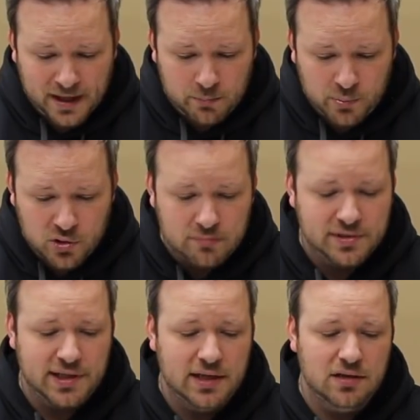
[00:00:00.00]

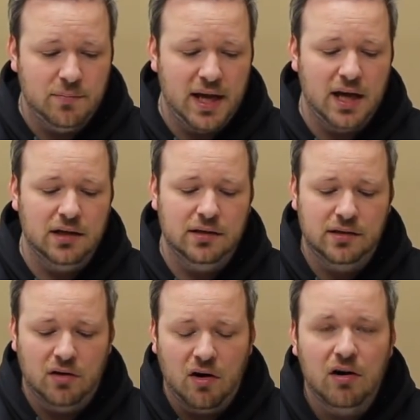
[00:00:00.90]
booms in demand,
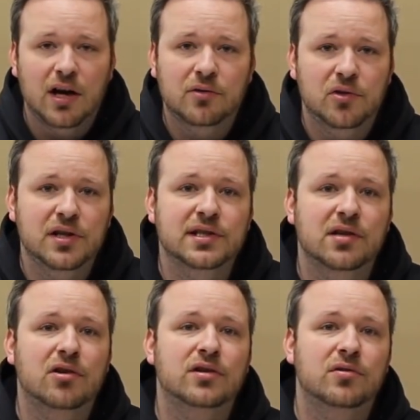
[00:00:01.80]
there are other things
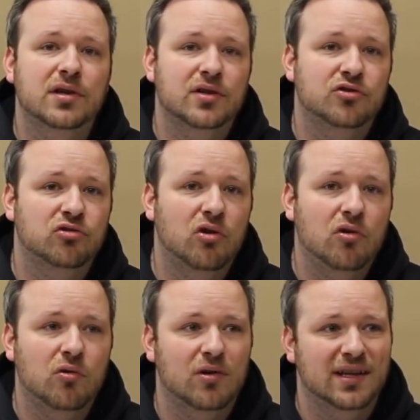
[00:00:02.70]
that you can do to
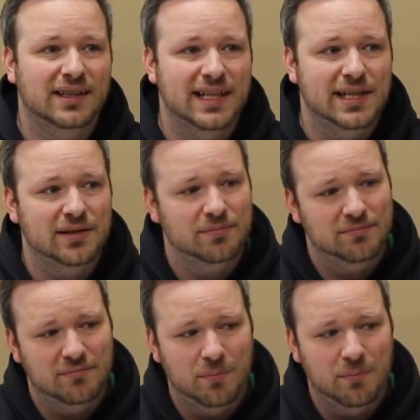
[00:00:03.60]
control or at least